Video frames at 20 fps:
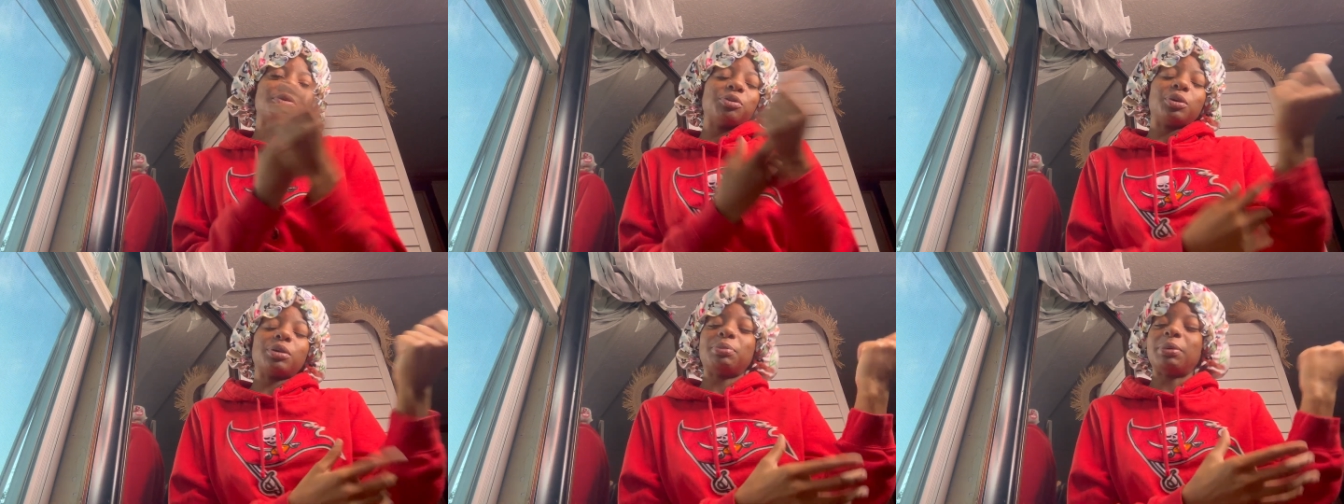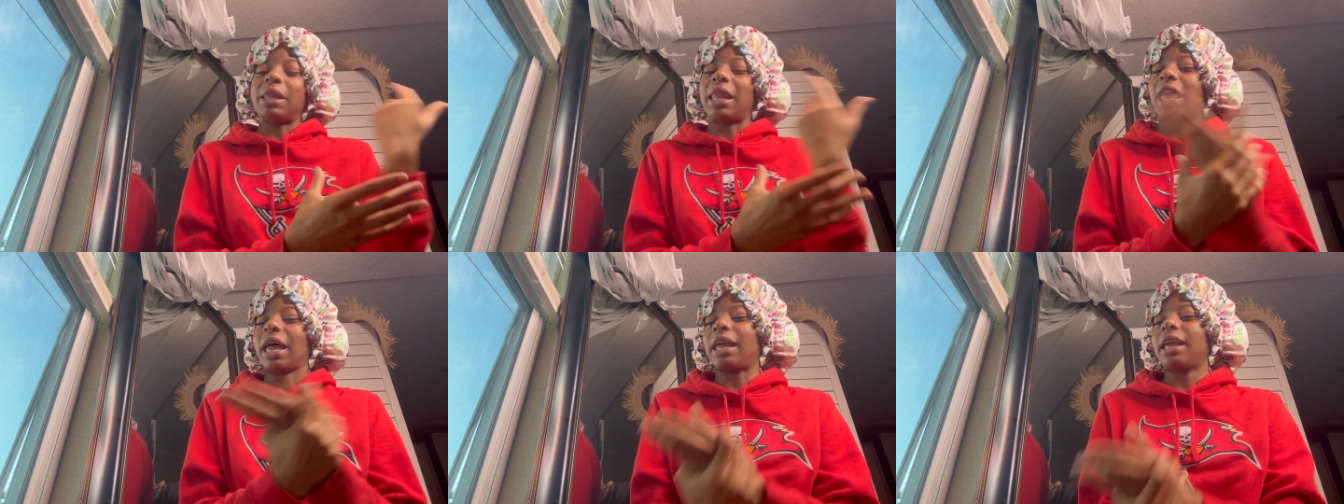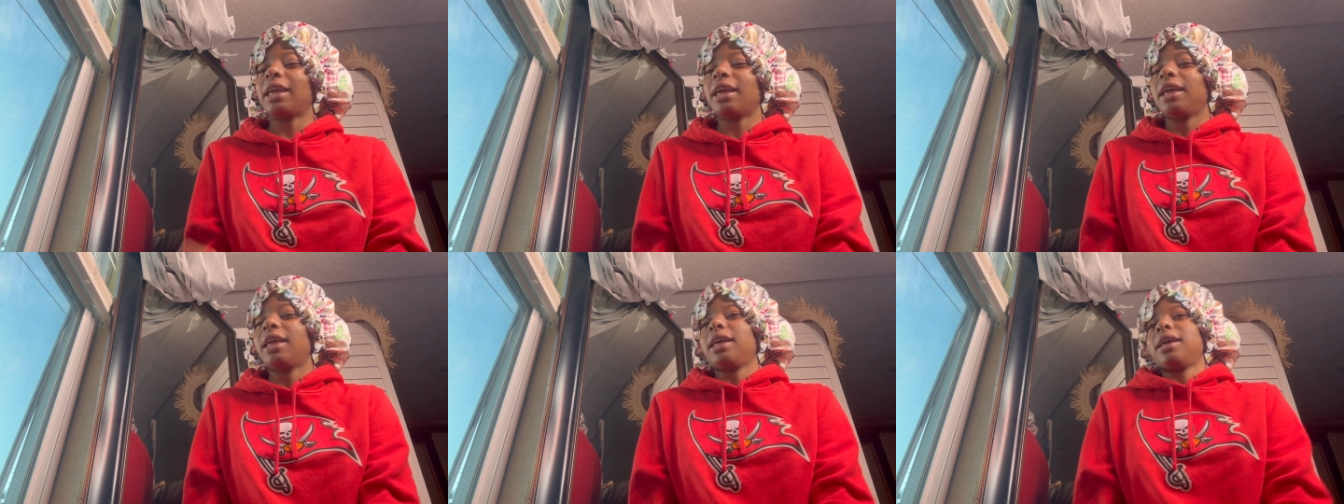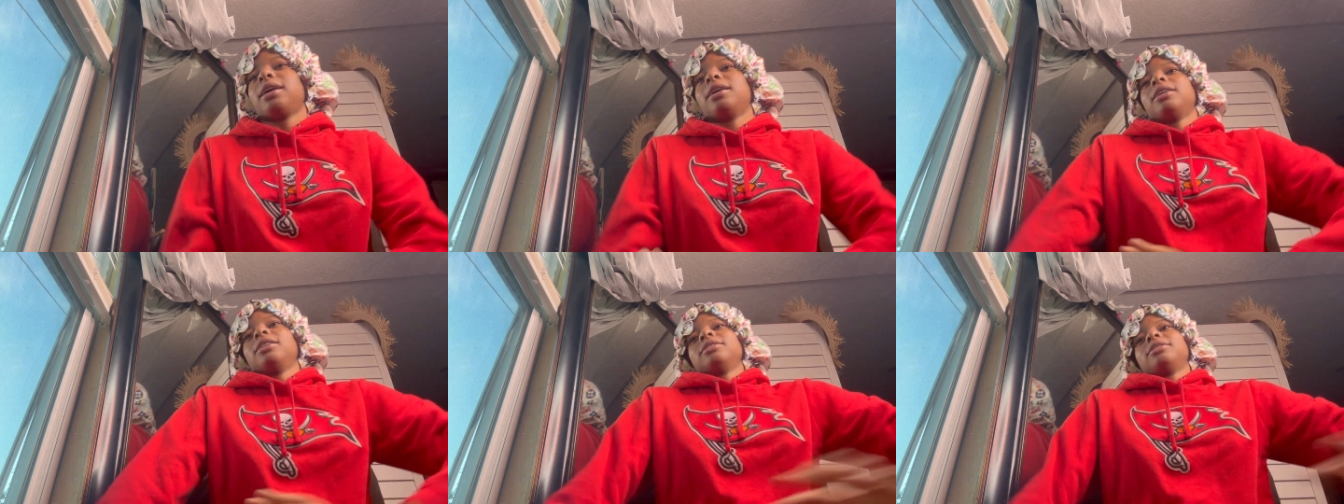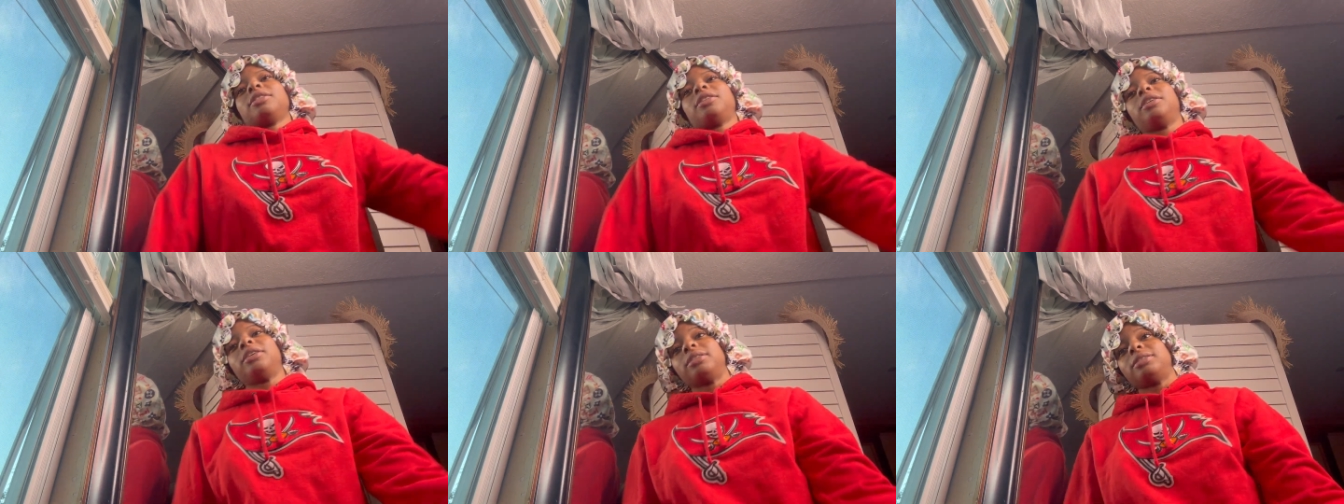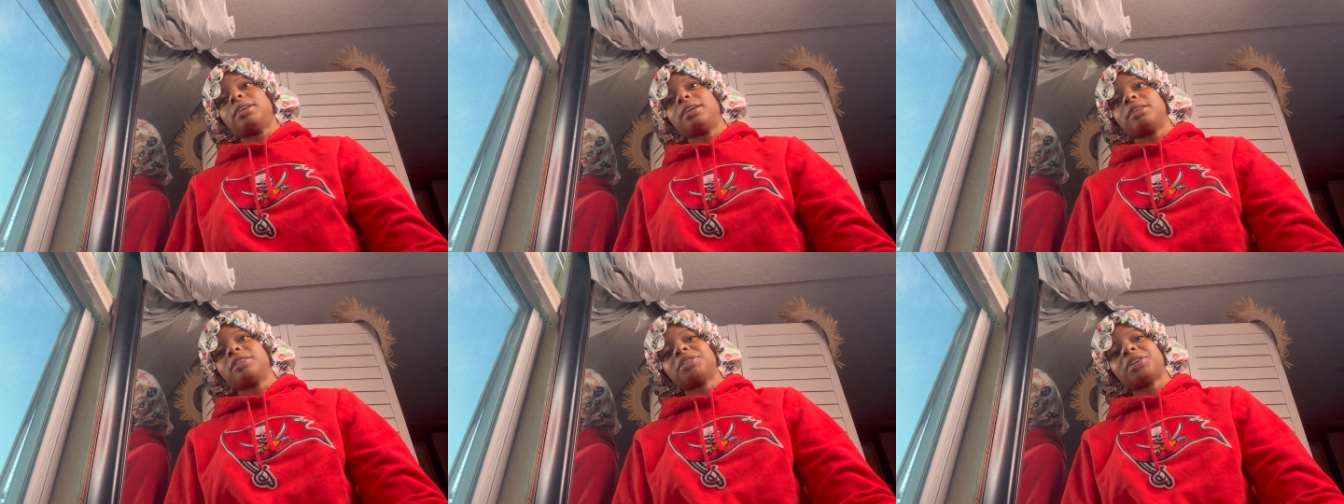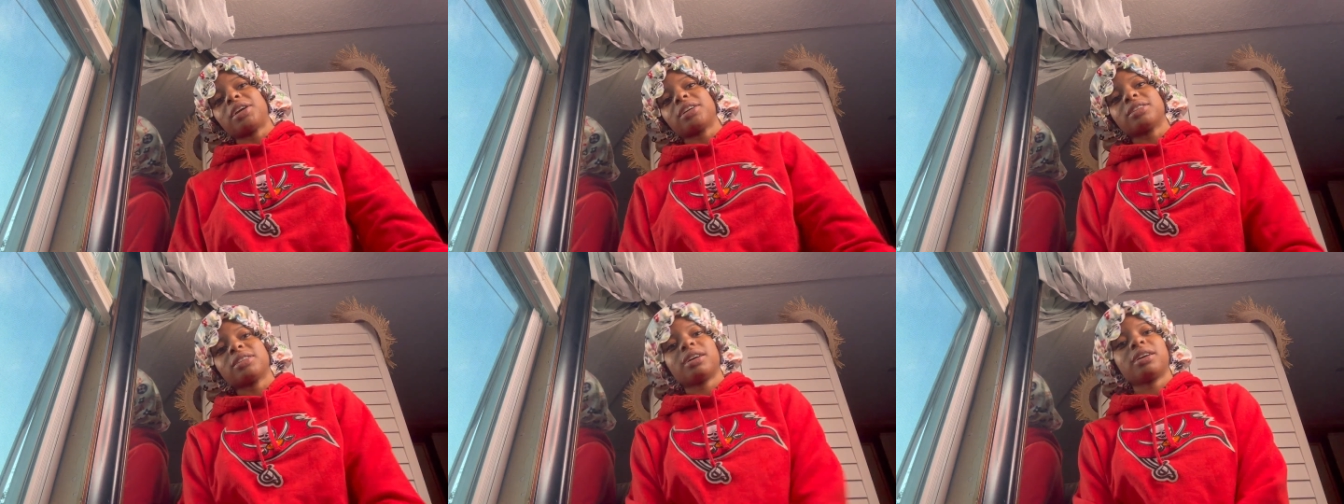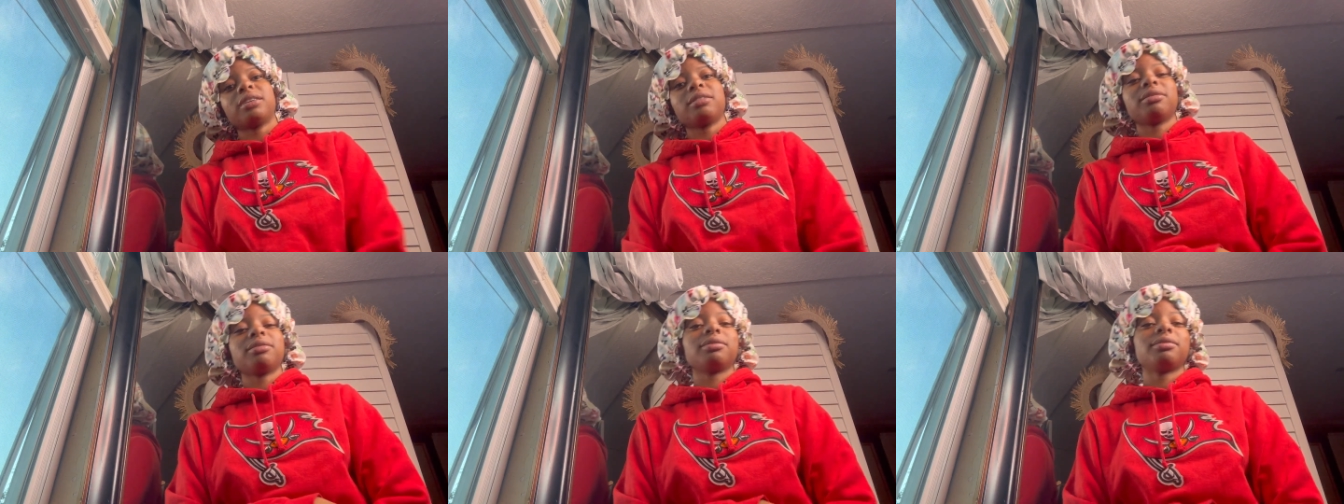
You Can you take trash out?